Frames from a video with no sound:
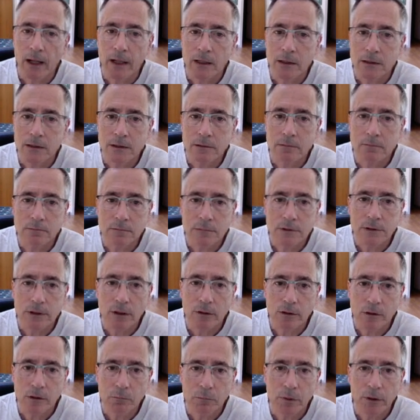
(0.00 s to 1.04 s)
I
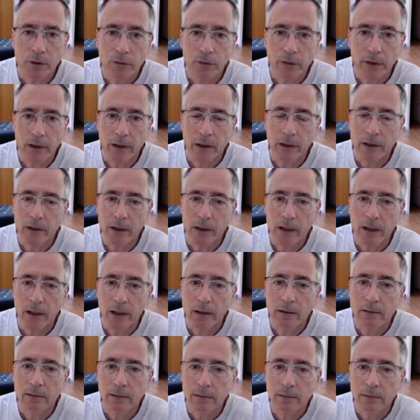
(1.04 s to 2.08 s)
start to build
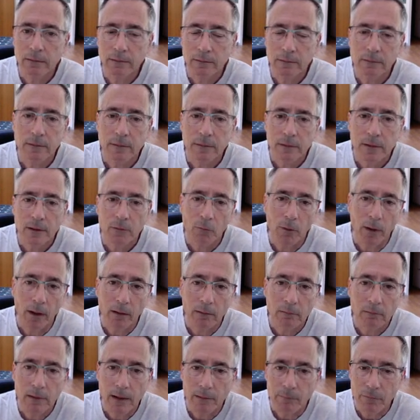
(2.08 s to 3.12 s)

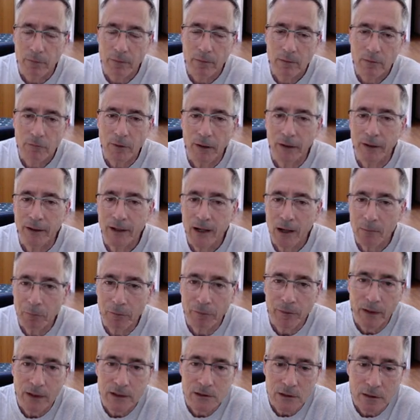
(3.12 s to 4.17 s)
well, I'm threatening a
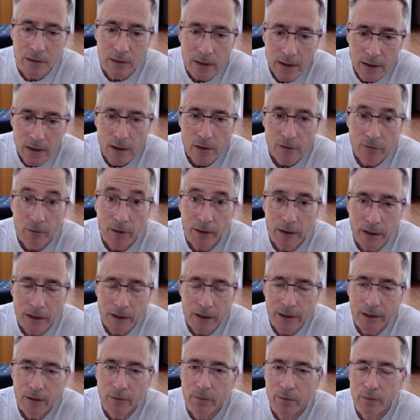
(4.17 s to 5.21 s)
couple things.
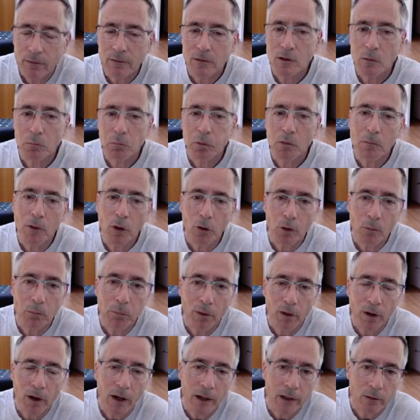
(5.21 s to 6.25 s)
Threatening to promote
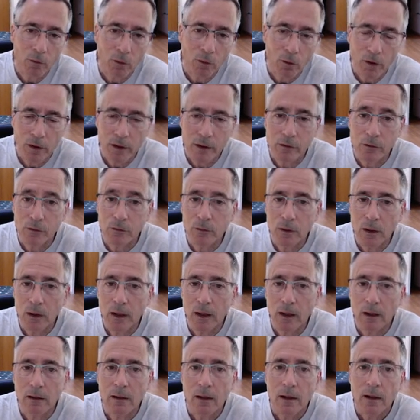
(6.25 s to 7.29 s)
a pawn or to
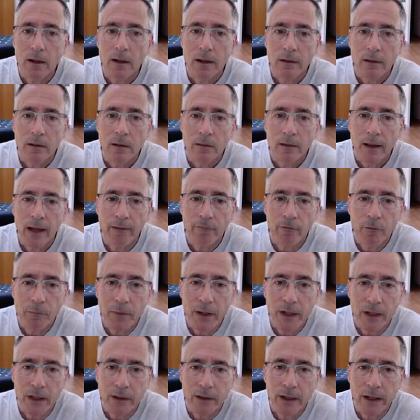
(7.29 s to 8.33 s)
have a
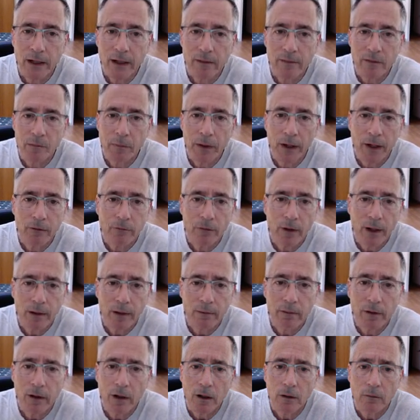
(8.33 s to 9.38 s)
mating net on the back
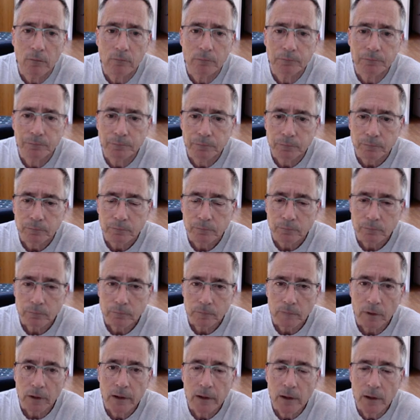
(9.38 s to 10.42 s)
rank there.
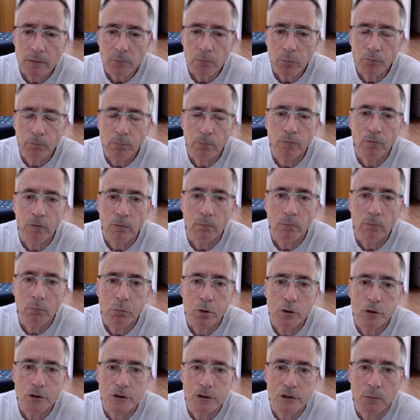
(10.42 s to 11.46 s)
He
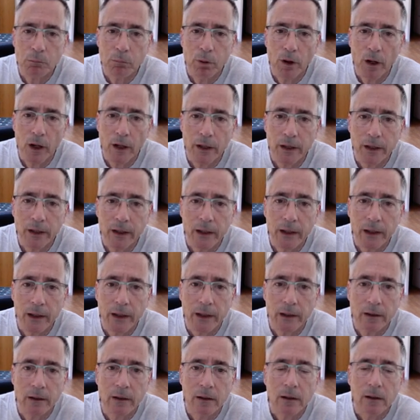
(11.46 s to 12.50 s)
pushes the pawn
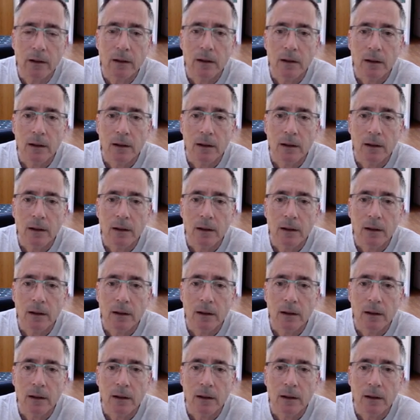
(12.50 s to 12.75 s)
again.